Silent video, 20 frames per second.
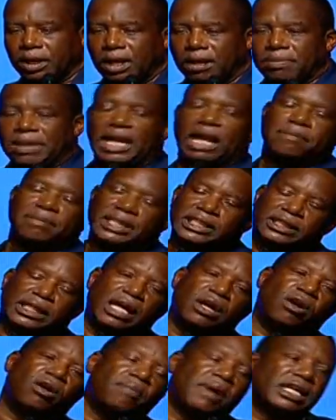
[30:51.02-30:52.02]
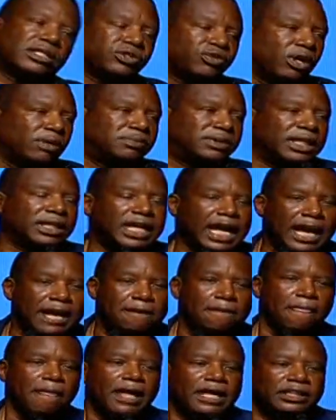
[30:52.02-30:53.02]
But let me stay on my script
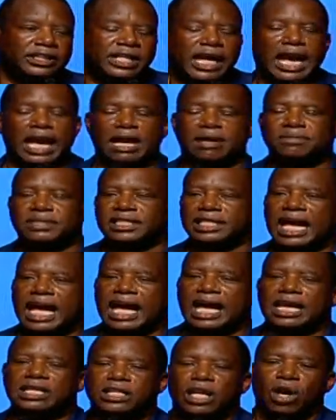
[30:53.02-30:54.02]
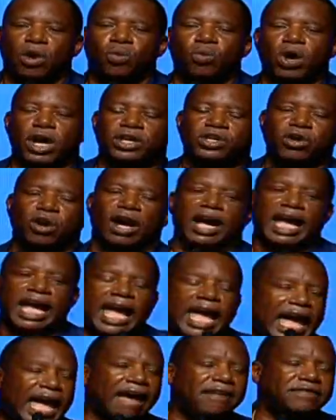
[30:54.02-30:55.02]
today. James says, when you're
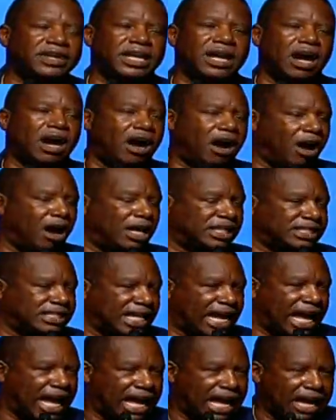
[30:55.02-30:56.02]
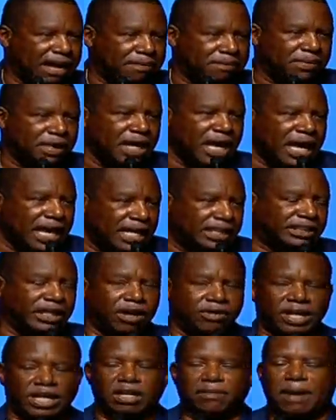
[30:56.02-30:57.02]
having a hard time, is
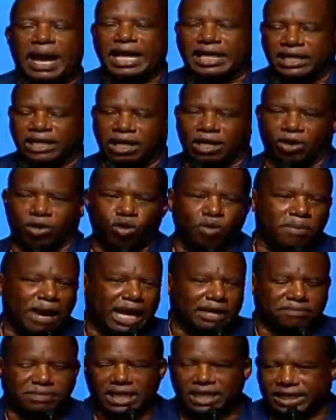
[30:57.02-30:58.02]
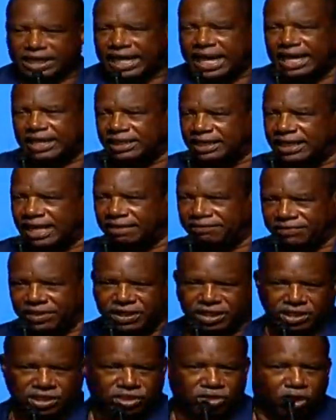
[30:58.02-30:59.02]
there anybody here who might be a candidate for
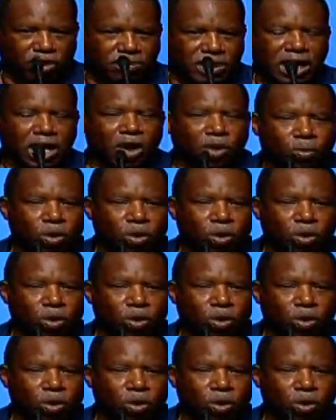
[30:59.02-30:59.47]
this sermon?